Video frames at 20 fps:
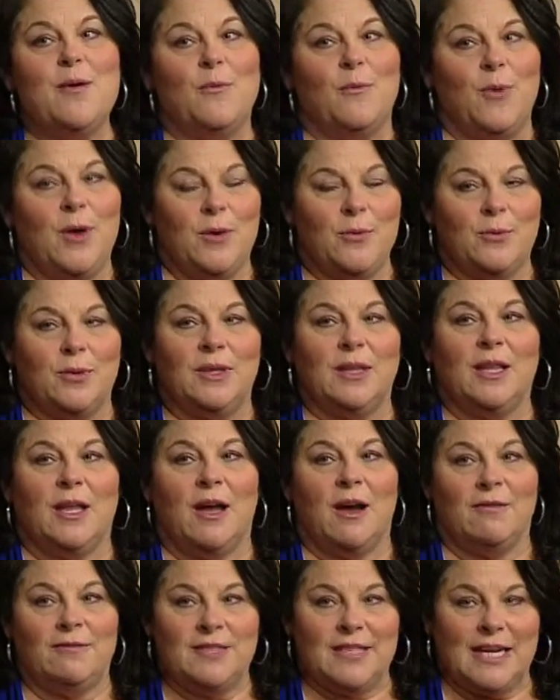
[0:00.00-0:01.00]
We would
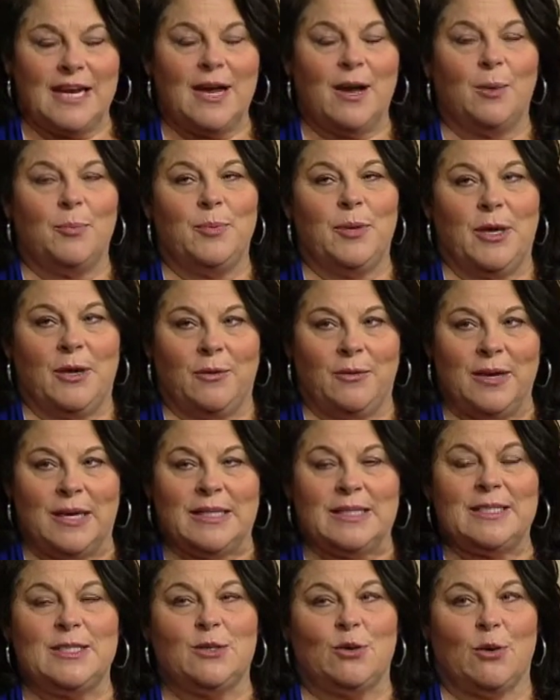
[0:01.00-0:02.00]
love to help you
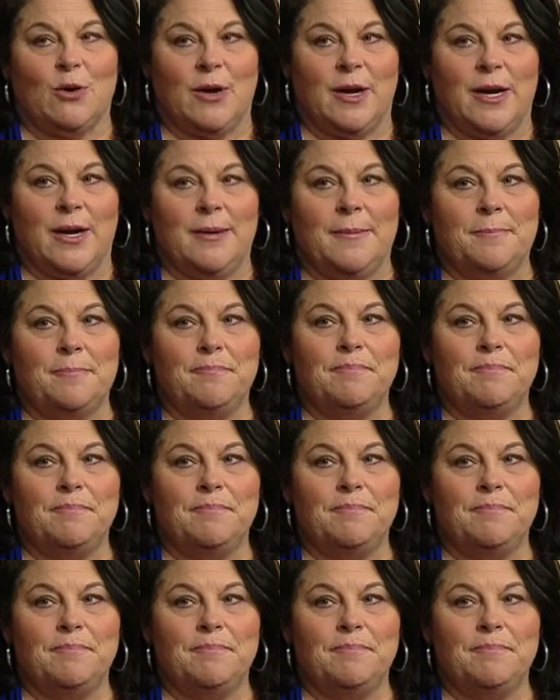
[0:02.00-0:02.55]
get started.